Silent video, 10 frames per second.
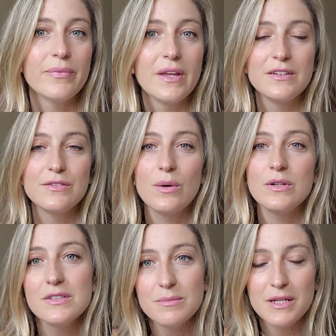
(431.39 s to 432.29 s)
and is
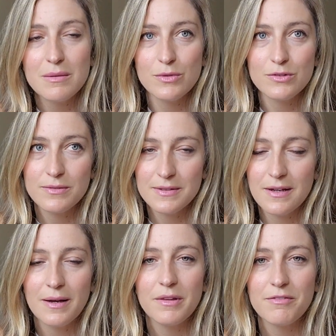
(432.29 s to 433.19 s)
going to be most of the
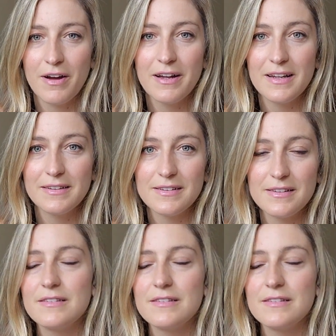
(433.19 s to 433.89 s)
time the finances.